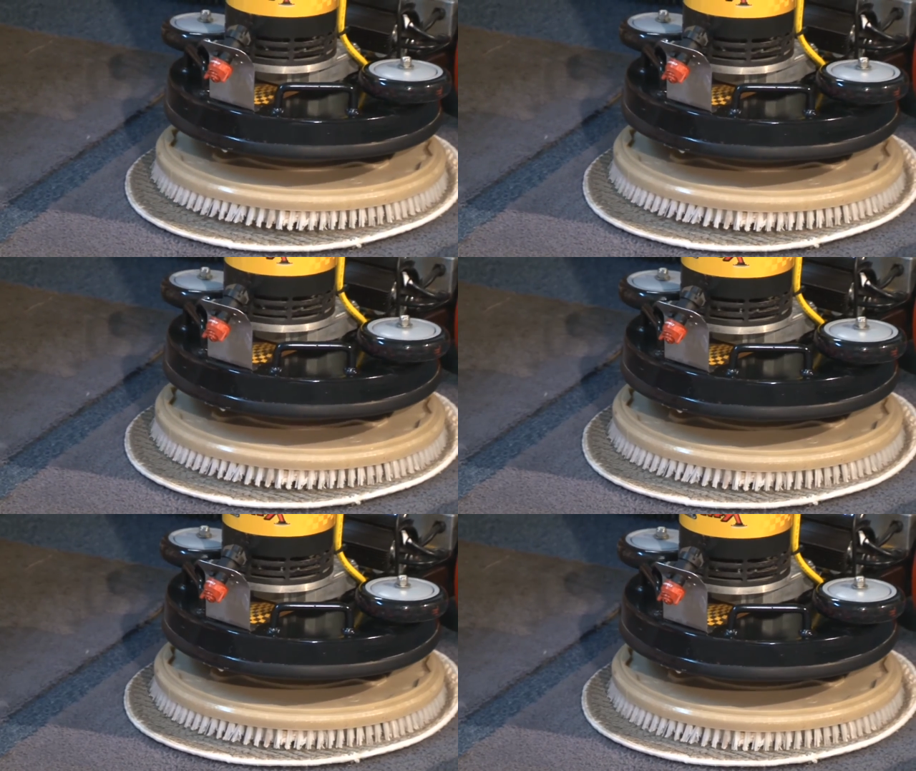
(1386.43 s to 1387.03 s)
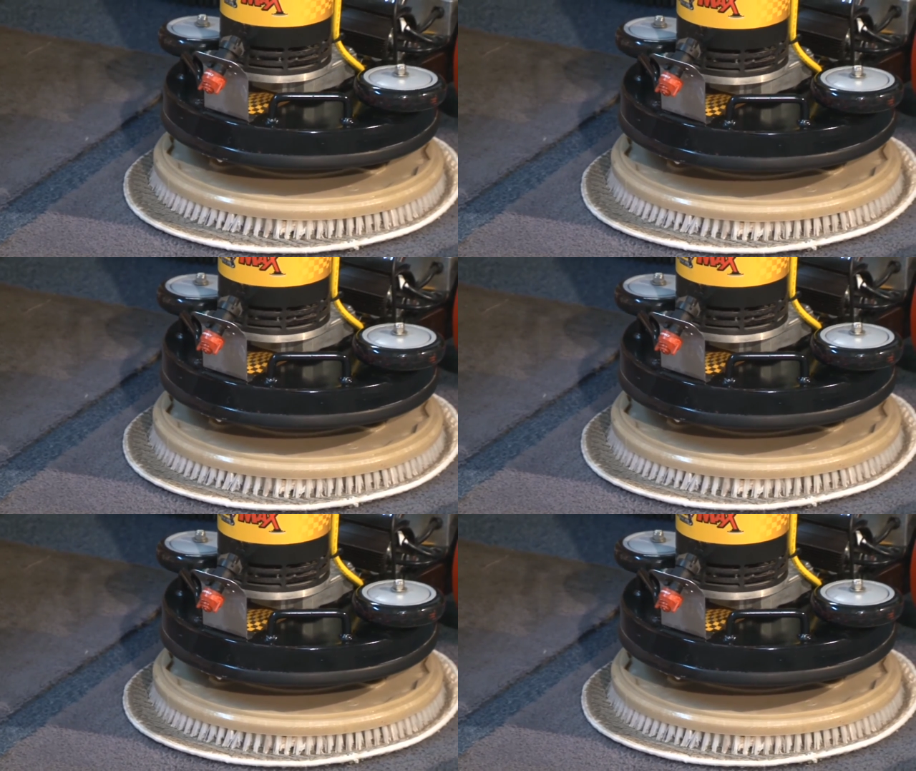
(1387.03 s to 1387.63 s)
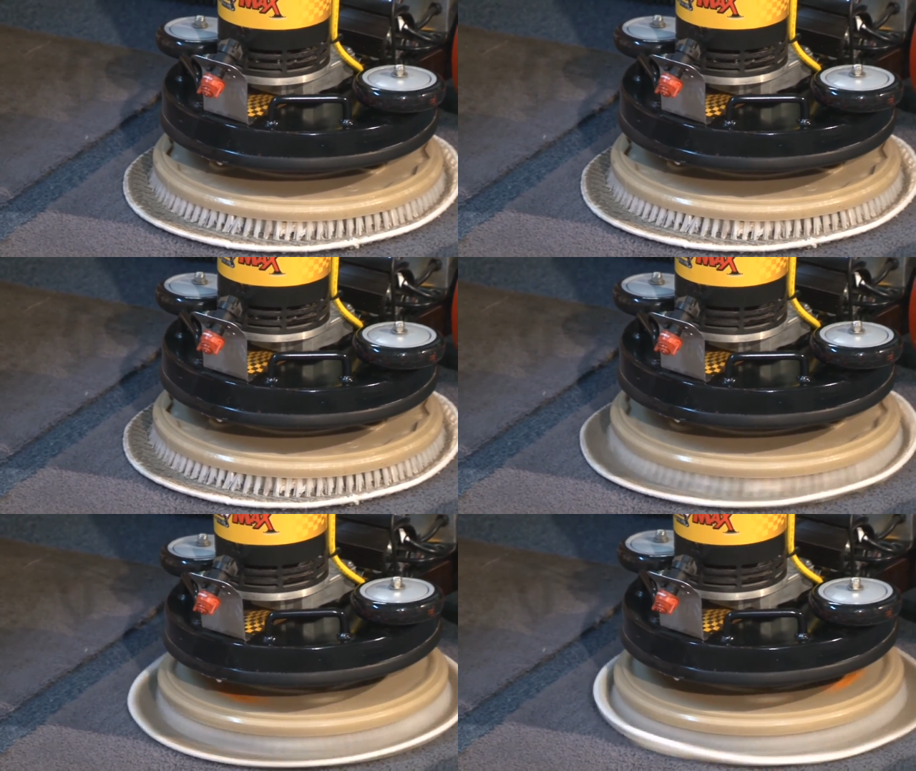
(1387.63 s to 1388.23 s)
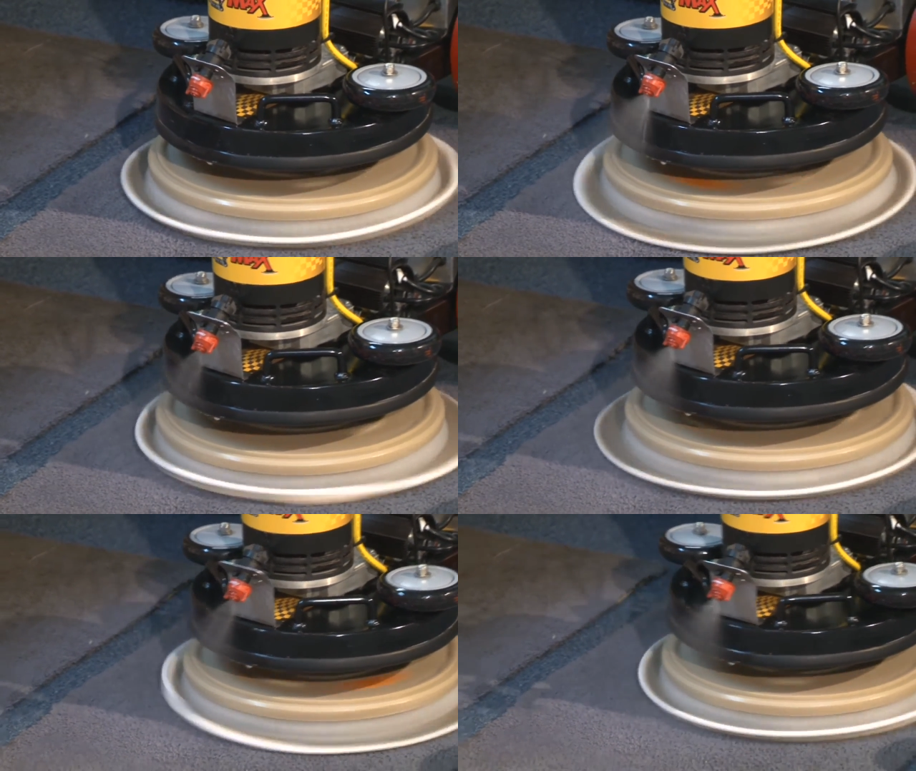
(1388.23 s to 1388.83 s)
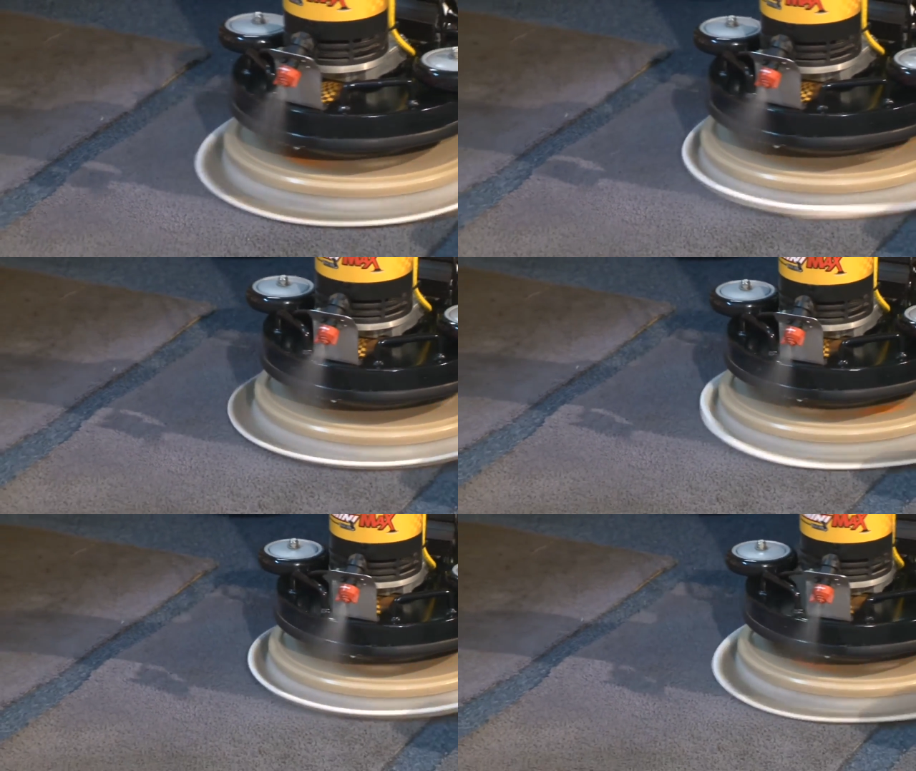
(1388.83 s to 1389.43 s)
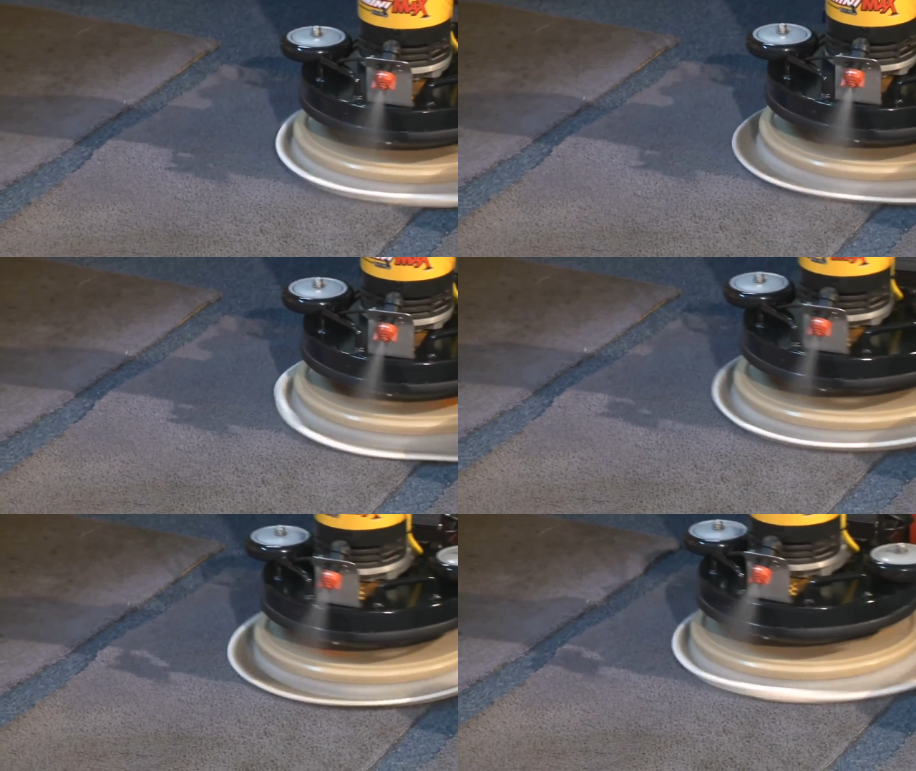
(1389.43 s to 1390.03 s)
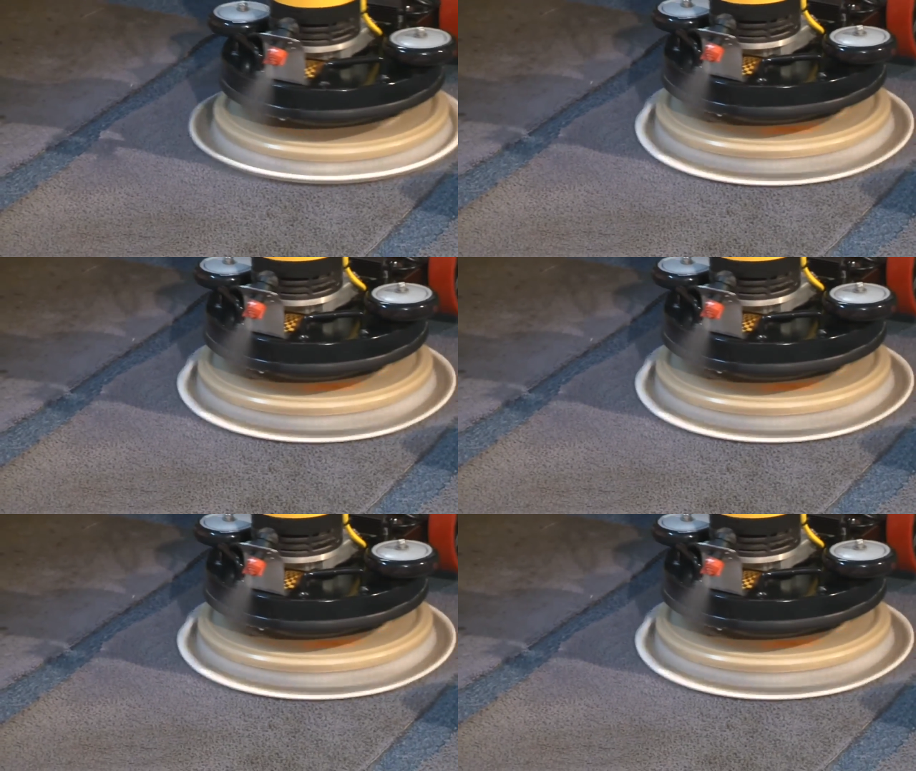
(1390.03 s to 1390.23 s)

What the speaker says: Nobody's mouth can be seen.